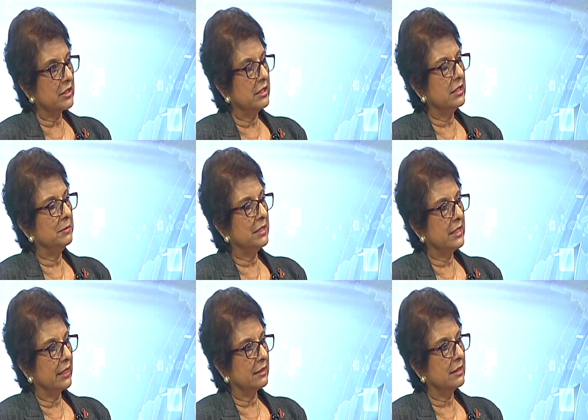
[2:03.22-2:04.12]
need to be
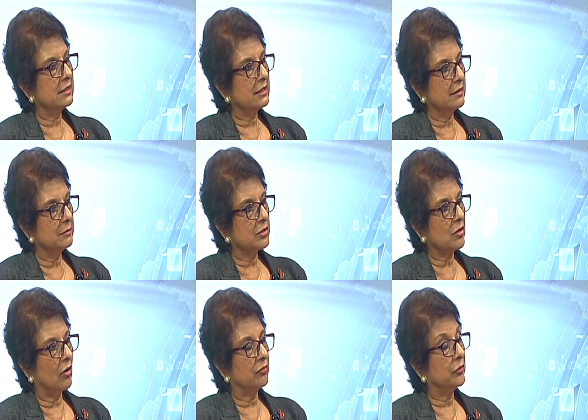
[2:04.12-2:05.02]
taken in terms
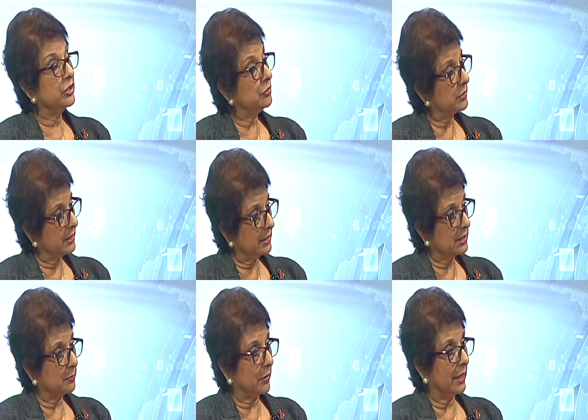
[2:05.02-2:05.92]
of reducing the
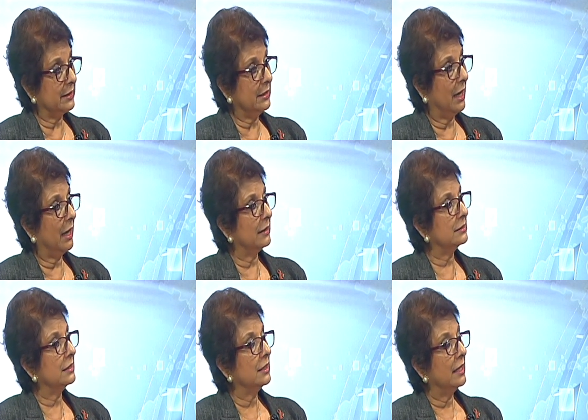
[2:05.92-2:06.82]
spread and
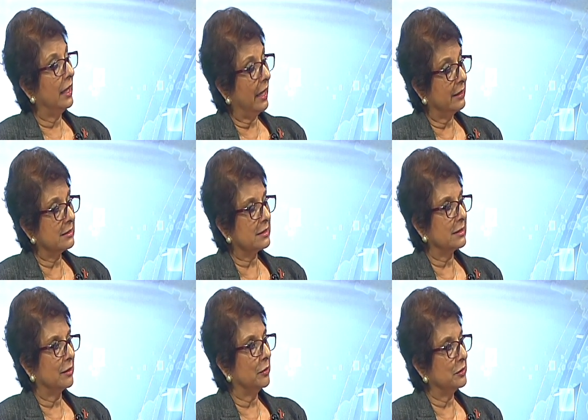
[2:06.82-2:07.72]
hence
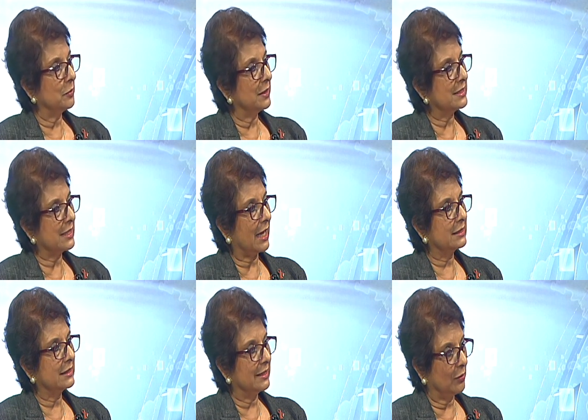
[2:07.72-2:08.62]
going towards that
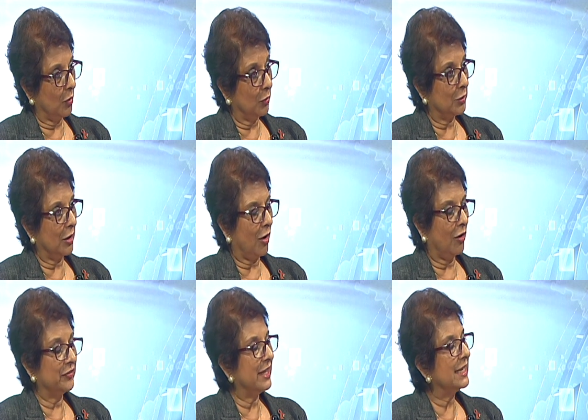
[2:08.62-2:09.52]
goal of
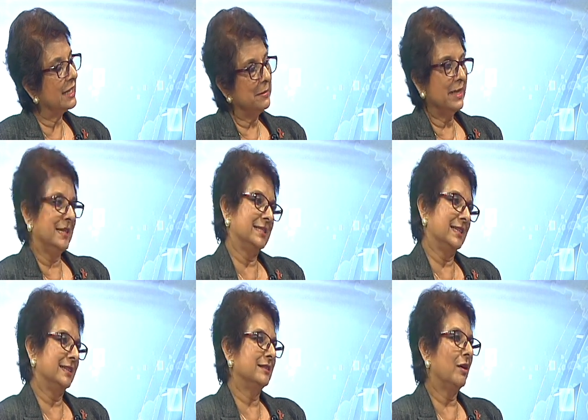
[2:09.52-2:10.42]

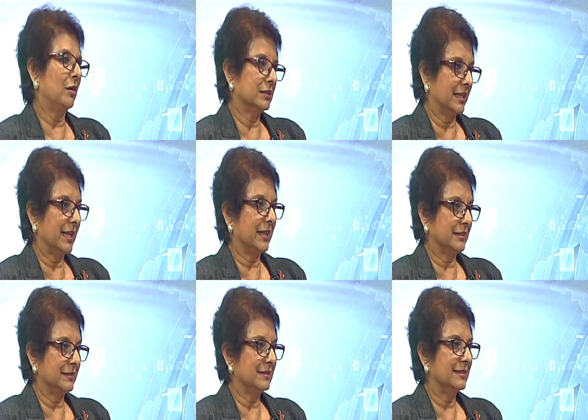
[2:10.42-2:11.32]
eliminating mm -hmm. altogether.
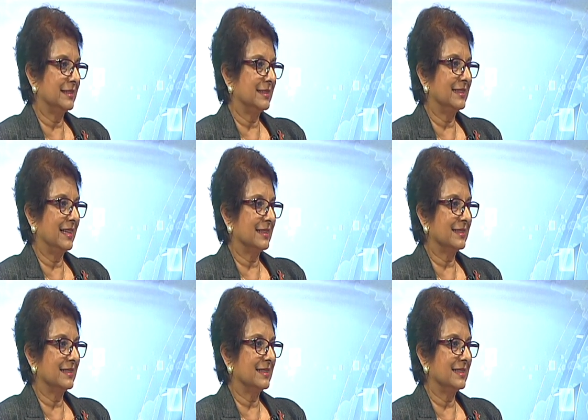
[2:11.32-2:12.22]
Mm -hmm. Yes.
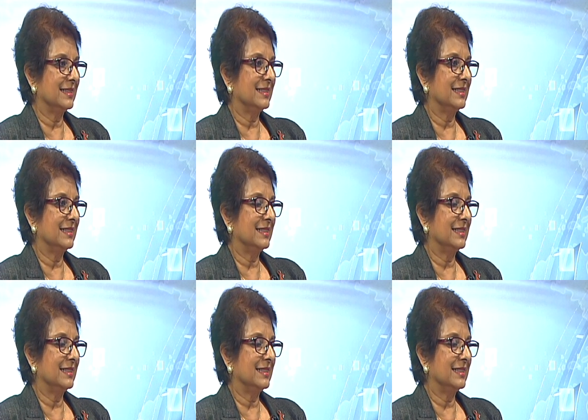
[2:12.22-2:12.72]
And uh, so